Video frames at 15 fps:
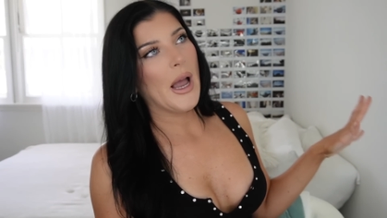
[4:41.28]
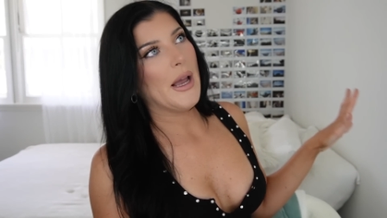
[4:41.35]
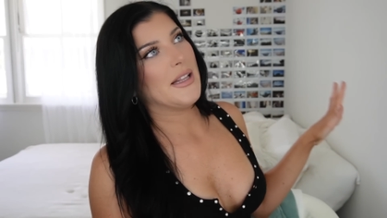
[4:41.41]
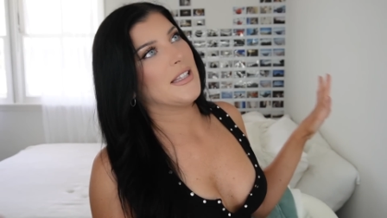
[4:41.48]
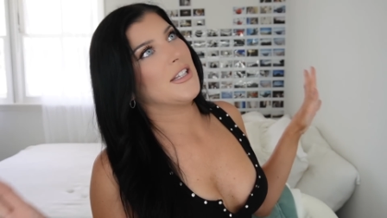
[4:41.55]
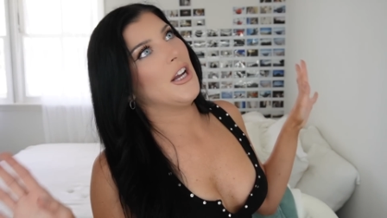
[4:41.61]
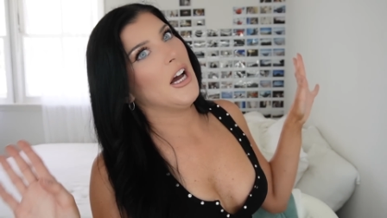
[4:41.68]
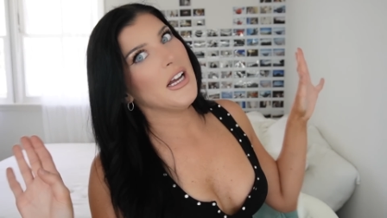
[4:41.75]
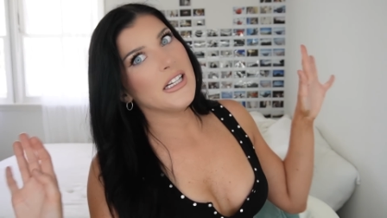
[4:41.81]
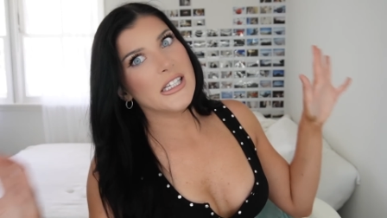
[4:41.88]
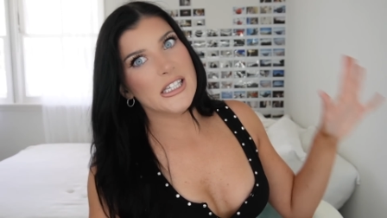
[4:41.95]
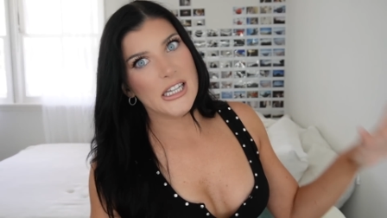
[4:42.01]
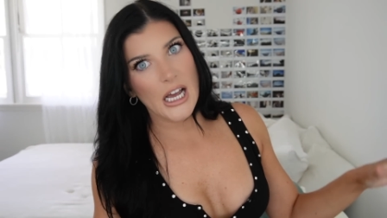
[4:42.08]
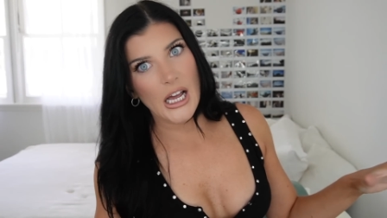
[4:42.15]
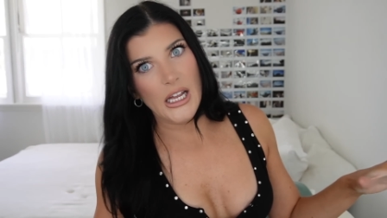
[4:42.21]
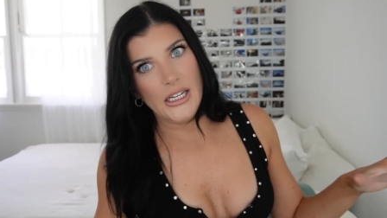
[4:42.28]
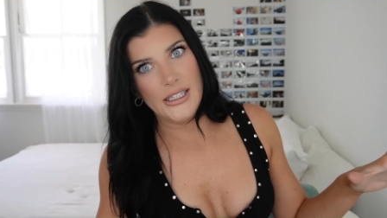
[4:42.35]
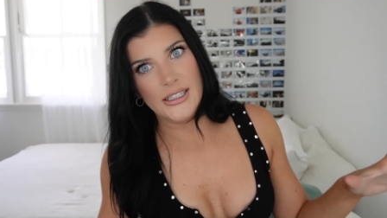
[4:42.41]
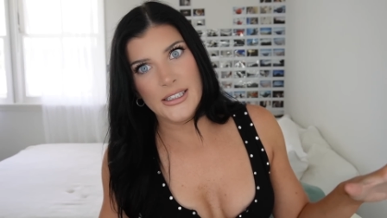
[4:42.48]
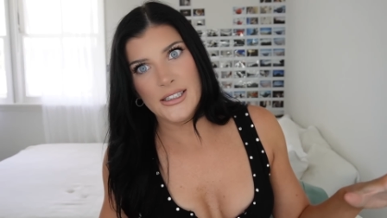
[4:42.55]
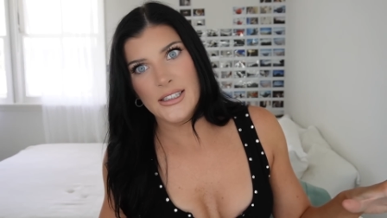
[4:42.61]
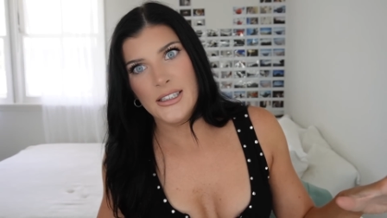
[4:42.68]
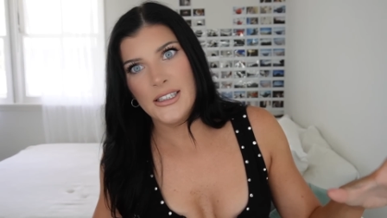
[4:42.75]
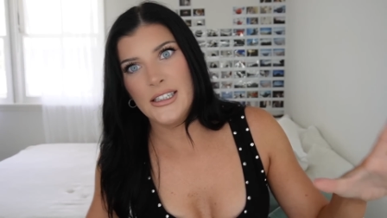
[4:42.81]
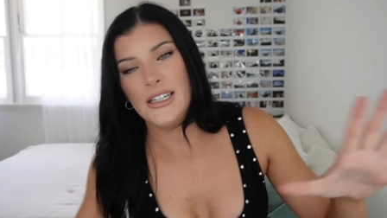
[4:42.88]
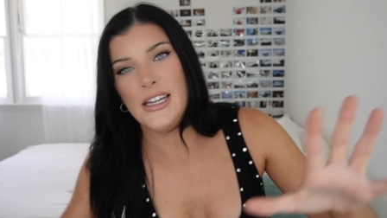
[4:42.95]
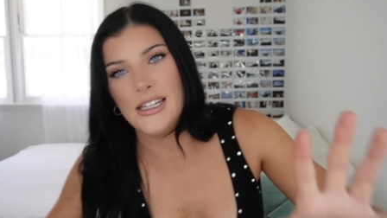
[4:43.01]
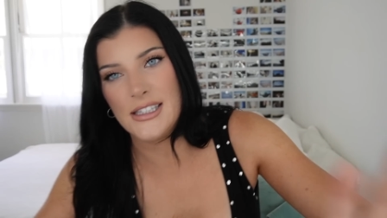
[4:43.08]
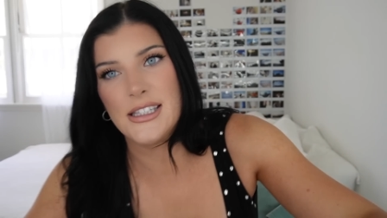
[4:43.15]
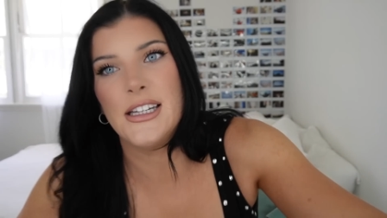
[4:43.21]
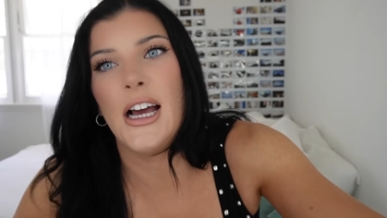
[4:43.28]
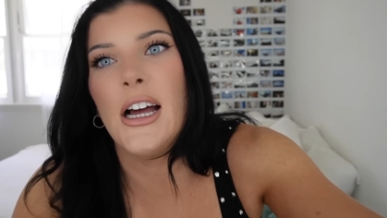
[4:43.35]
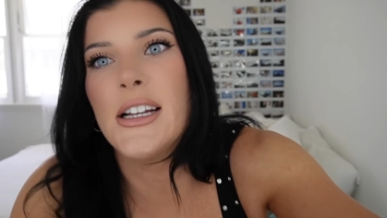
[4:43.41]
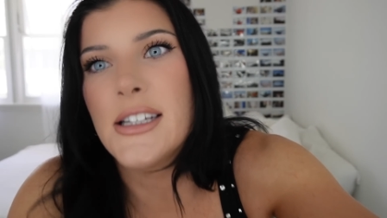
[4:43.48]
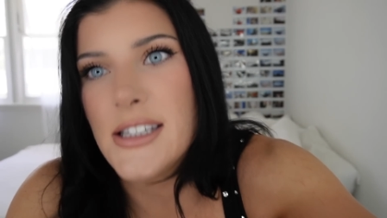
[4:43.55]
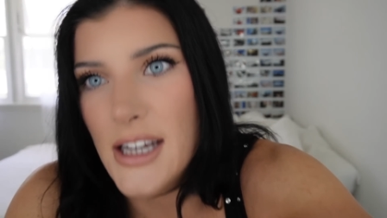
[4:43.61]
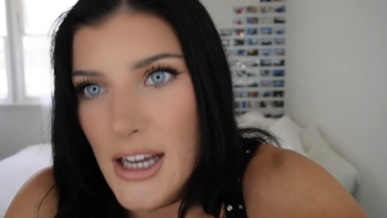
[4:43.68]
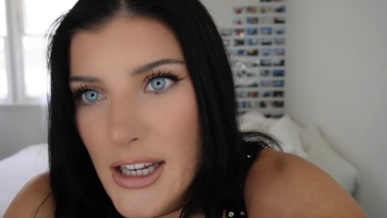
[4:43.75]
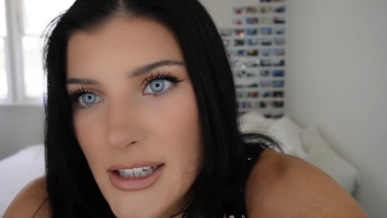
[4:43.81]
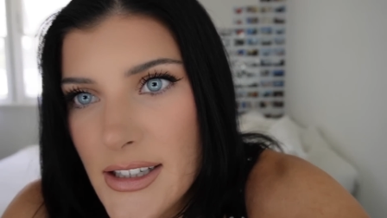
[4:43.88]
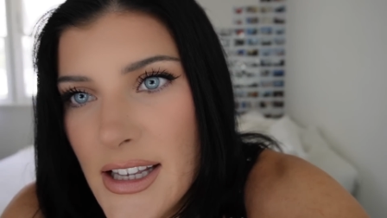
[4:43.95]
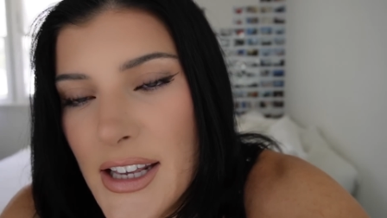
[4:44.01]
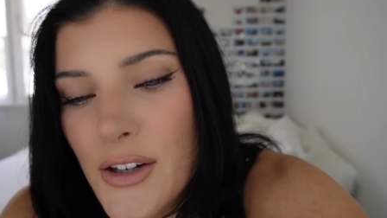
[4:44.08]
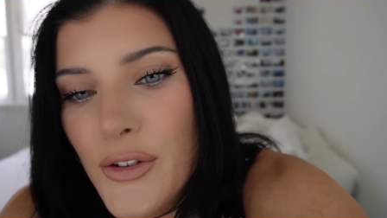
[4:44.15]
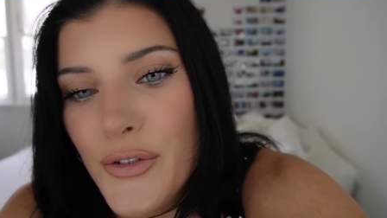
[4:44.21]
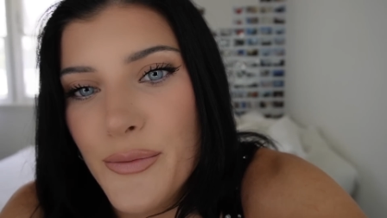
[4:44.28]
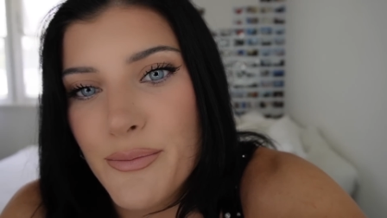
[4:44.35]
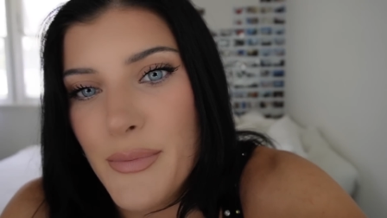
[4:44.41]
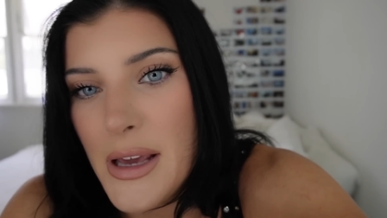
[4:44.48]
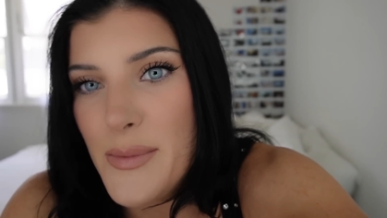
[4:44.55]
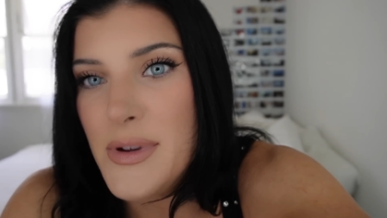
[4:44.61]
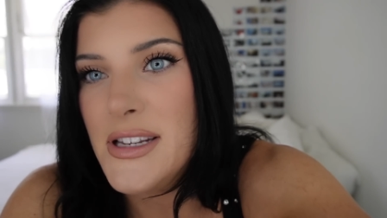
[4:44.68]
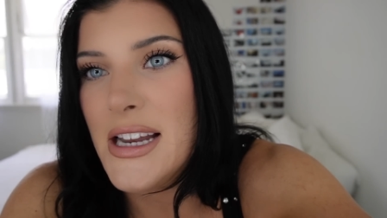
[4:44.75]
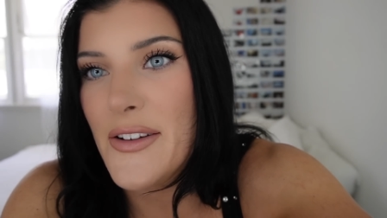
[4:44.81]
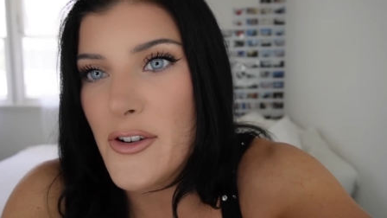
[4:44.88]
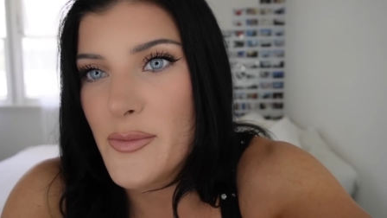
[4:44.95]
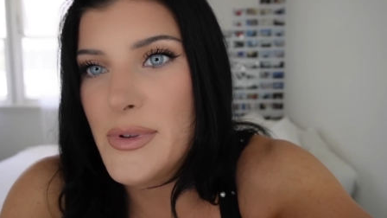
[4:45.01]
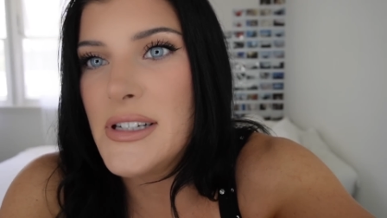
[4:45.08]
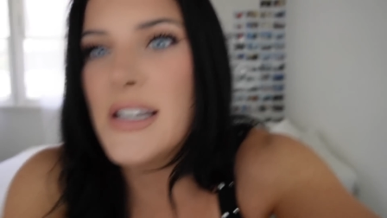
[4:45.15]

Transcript: it's not done. It's not done. It'll maybe never be